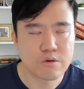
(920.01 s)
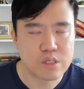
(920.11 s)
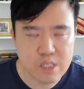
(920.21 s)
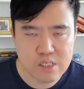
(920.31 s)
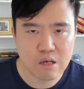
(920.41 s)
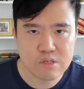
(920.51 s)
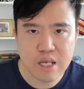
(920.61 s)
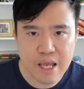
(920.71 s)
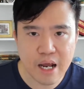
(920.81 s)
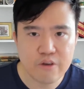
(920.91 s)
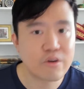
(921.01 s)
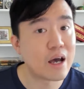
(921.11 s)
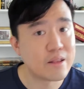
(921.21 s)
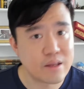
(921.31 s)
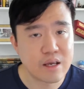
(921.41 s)
6,800.
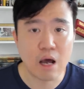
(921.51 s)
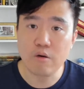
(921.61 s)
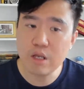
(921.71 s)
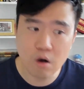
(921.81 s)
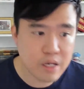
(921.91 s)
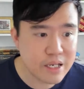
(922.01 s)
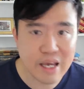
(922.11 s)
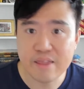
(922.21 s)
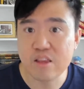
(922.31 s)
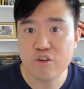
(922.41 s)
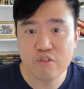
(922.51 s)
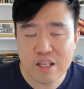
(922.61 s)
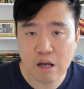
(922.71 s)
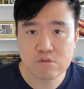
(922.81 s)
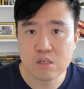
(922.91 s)
I didn't. I only got in at the
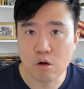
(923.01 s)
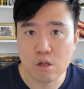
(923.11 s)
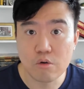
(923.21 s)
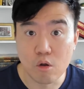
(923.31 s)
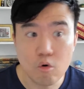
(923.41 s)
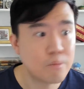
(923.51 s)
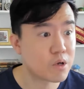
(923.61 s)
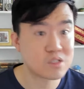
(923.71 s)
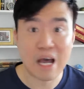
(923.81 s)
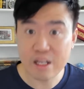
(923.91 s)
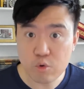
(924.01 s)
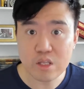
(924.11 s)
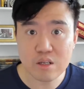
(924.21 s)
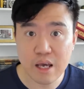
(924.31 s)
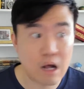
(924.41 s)
$3,000 low because I
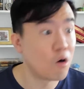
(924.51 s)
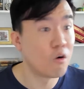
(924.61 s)
tweeted that out.